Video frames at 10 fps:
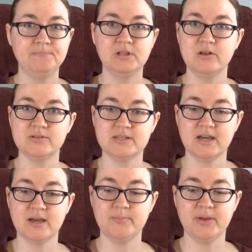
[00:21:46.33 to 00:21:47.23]
close
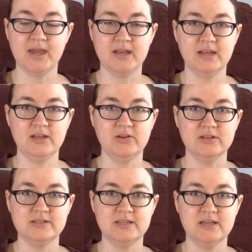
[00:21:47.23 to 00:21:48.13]
up, and you
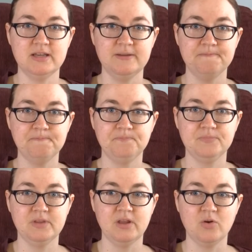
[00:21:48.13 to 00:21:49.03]
can see,
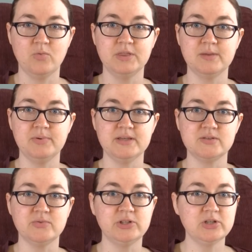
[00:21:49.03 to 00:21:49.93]
you know, what the
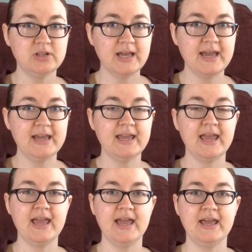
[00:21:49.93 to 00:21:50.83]
piece will look like
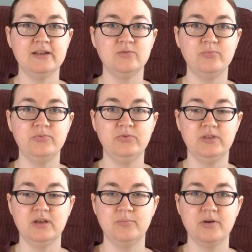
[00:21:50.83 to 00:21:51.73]
and
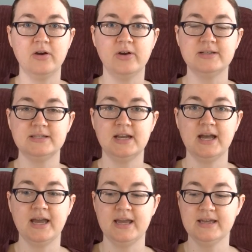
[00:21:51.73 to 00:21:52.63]
the progress that
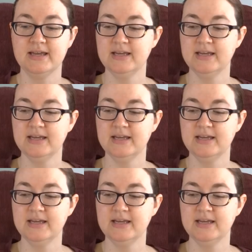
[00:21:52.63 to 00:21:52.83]
I...